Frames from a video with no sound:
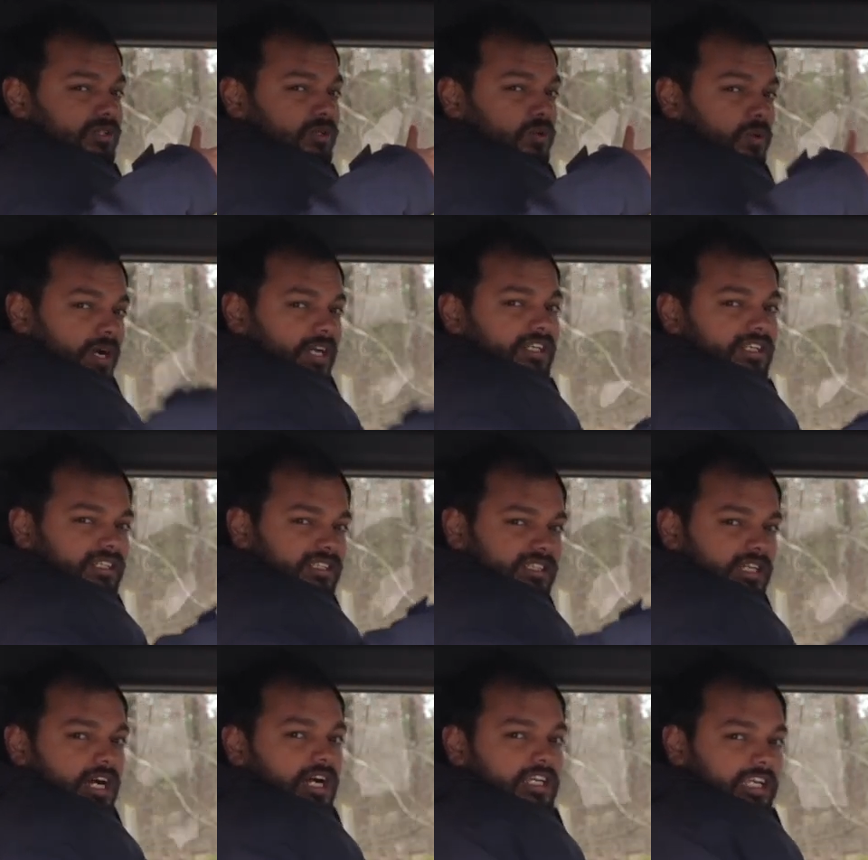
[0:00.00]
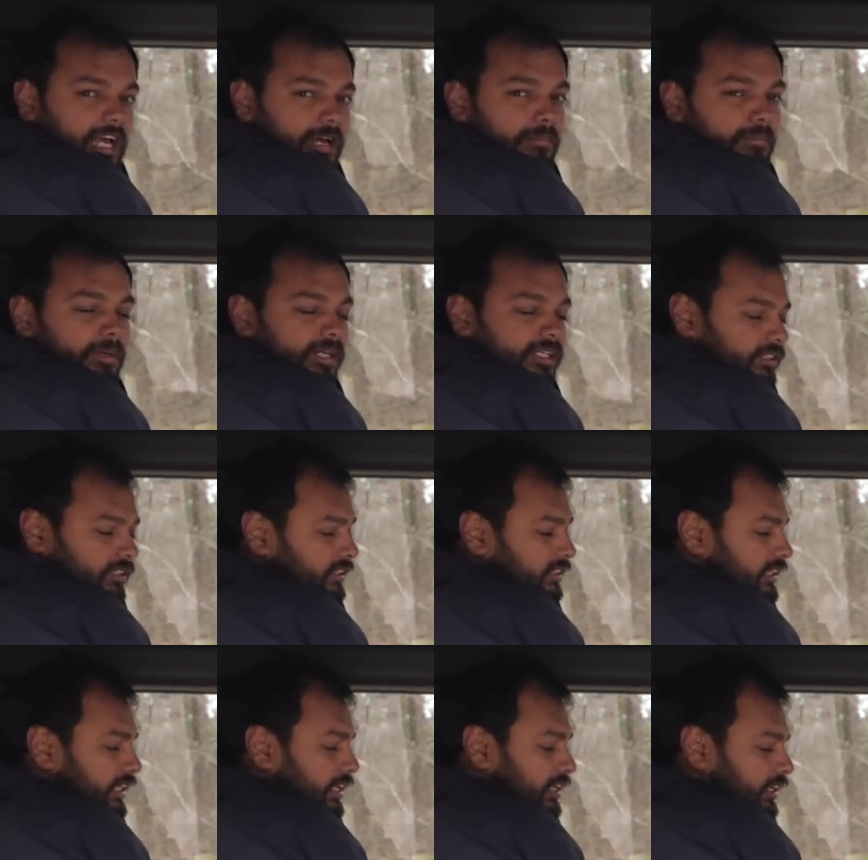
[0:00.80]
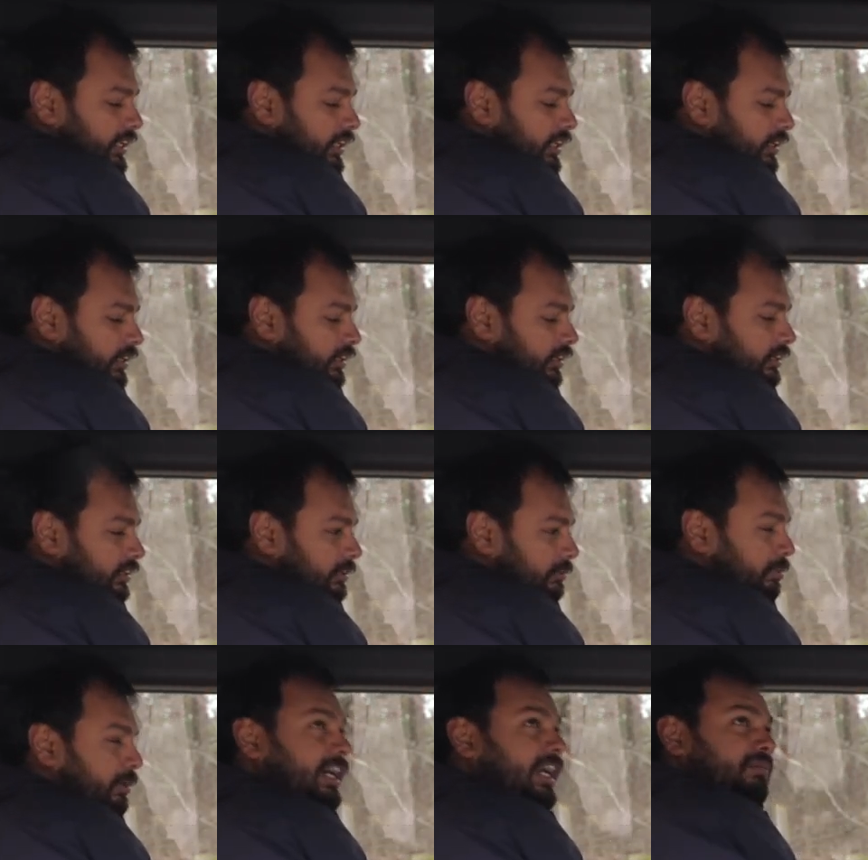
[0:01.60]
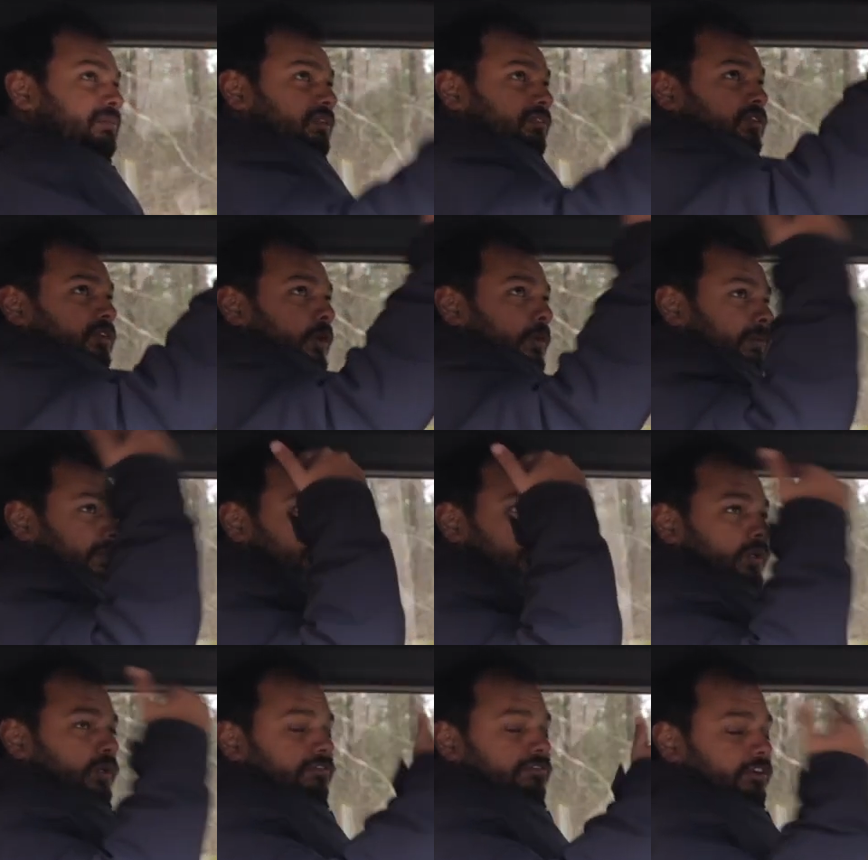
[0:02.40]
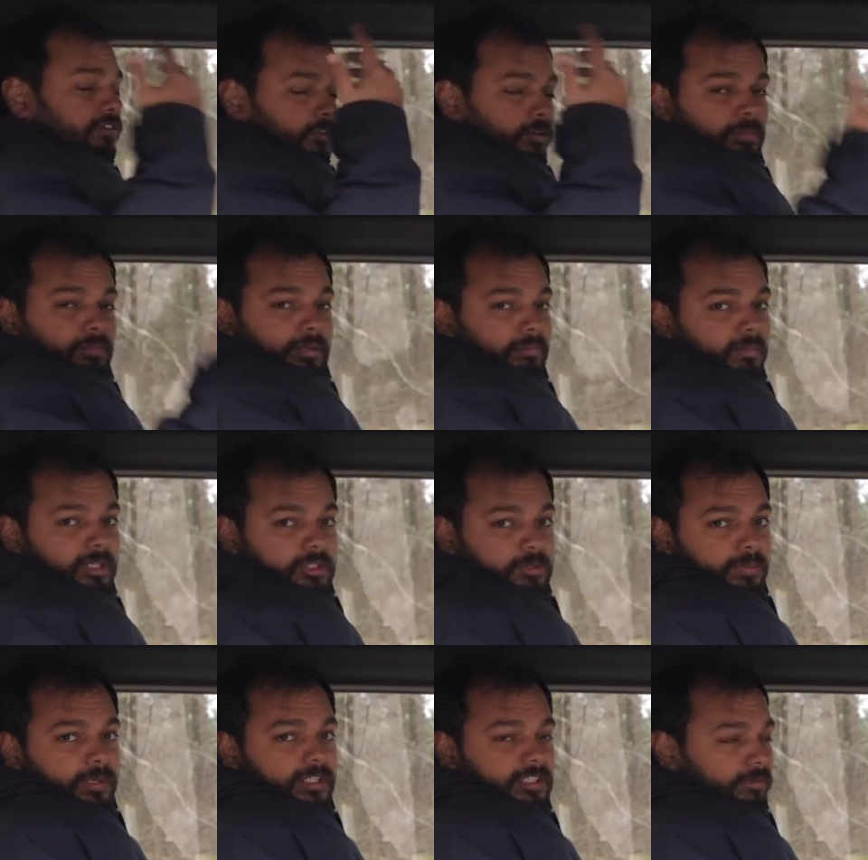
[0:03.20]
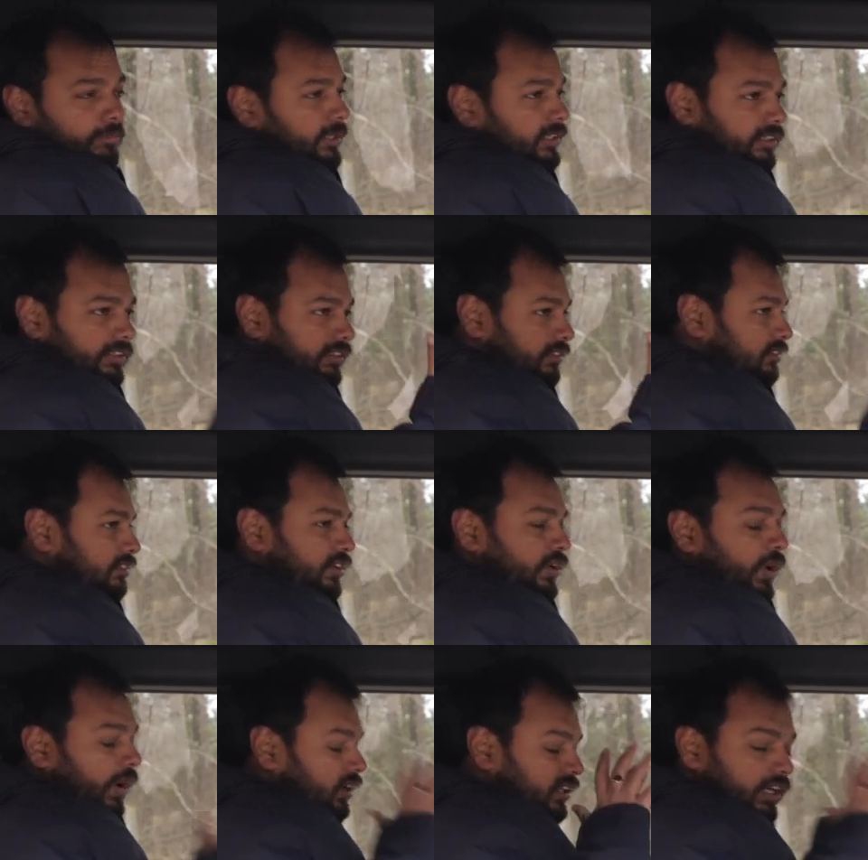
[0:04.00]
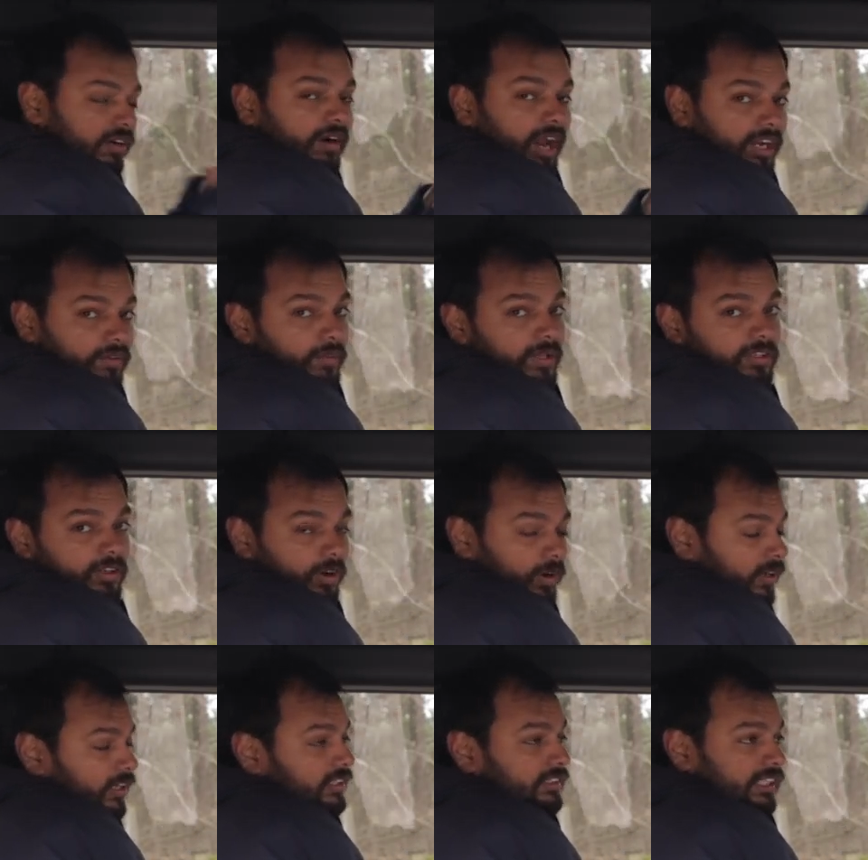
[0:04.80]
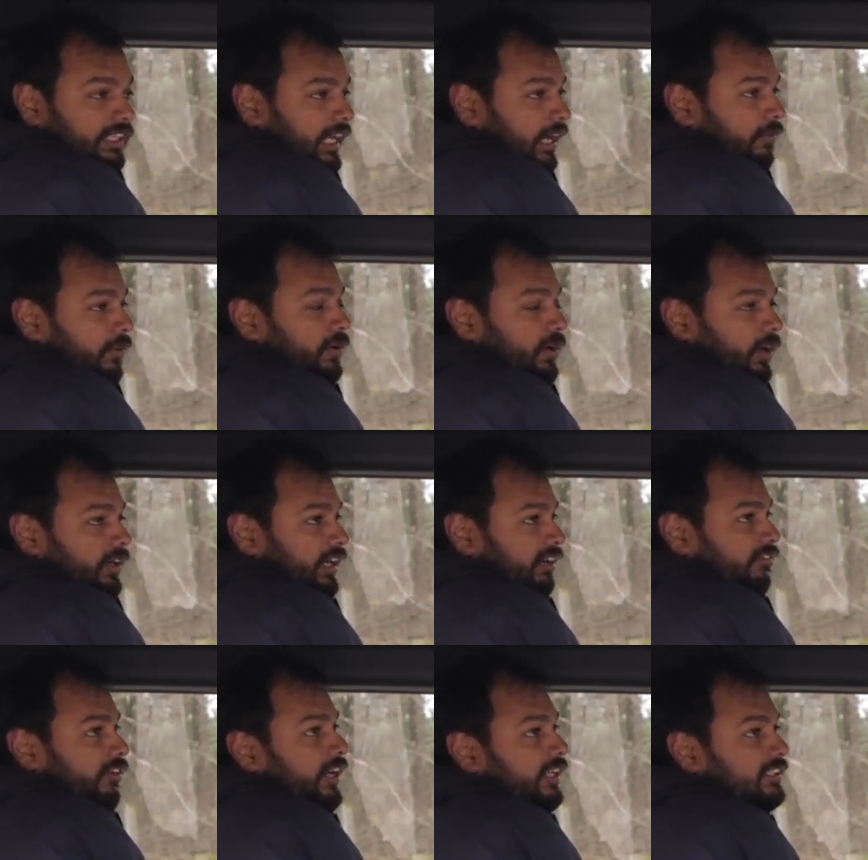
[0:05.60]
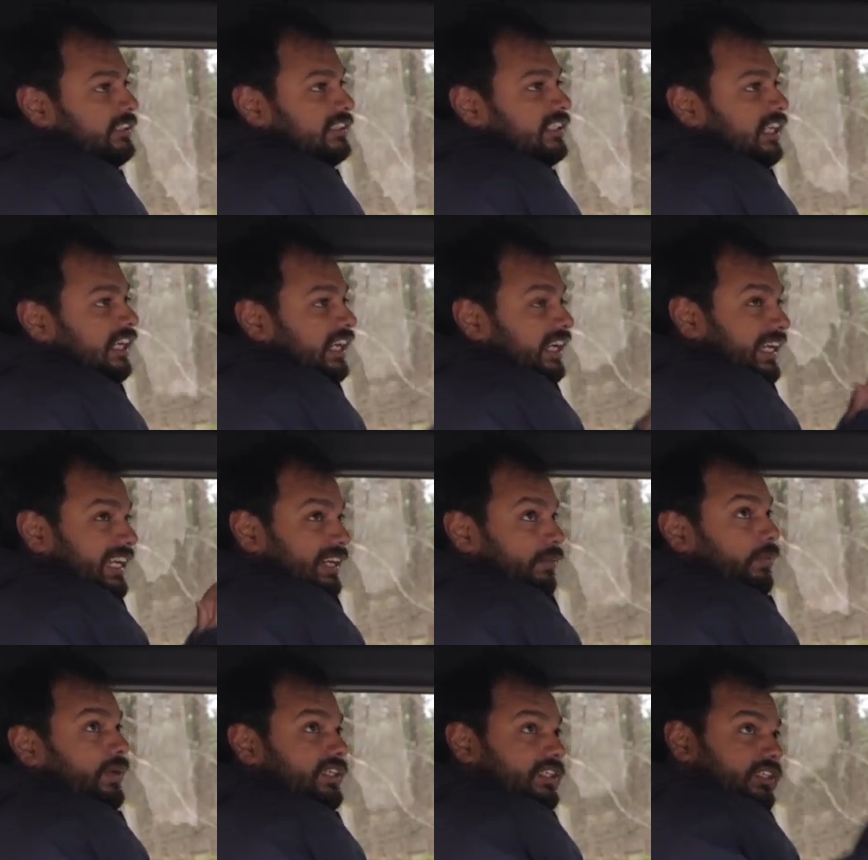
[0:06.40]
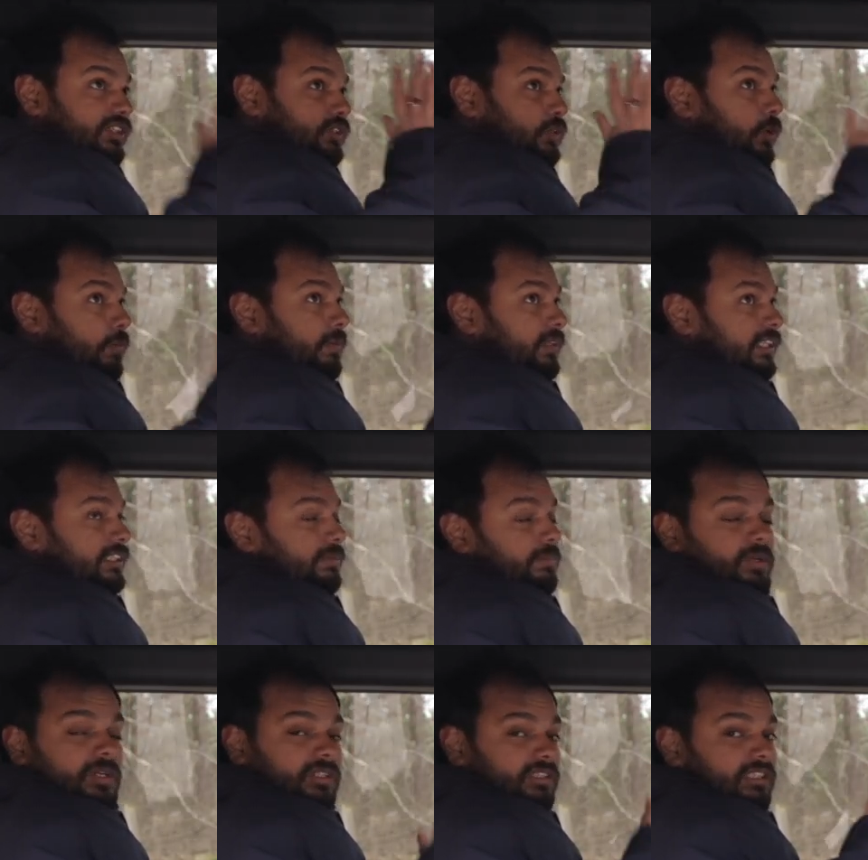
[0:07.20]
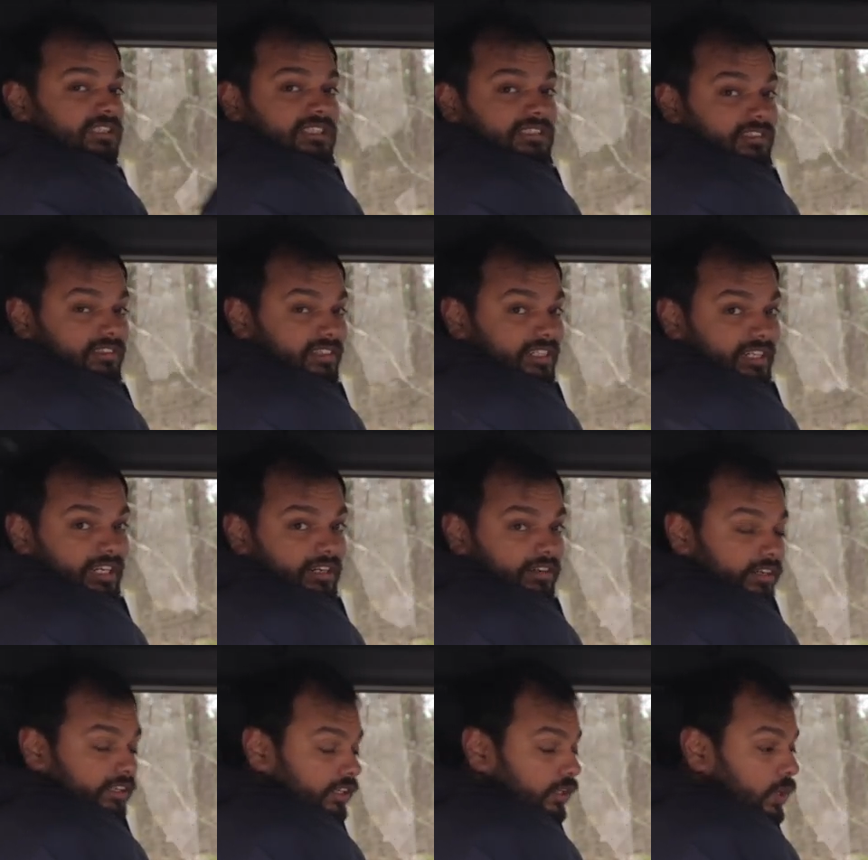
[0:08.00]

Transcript: quite a dark ambience inside here. Perhaps if you open the roof, it would have been much better, but not the right weather. Honestly, I would not advise in winters to open this because it's really, really